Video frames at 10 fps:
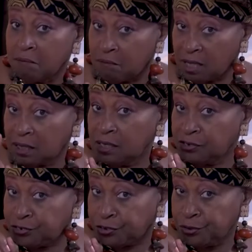
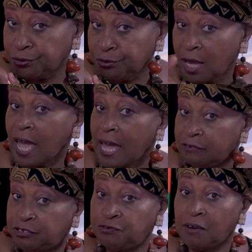Monkeys, too,
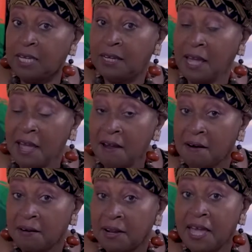have straight
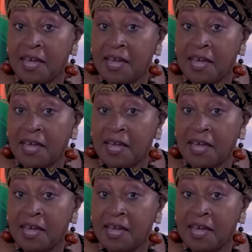hair